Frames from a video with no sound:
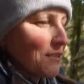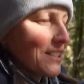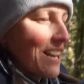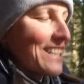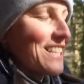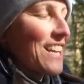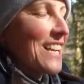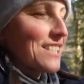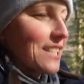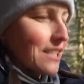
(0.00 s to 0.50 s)

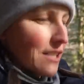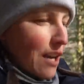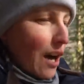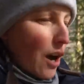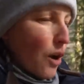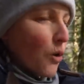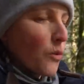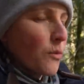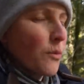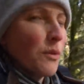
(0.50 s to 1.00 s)
And yes, it's
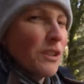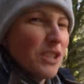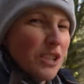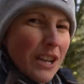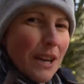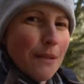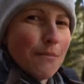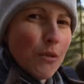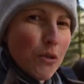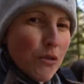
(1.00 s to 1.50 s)
cold, but once you
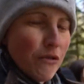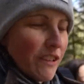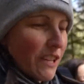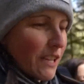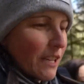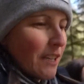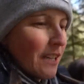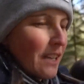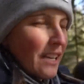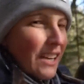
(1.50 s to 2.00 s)
get moving,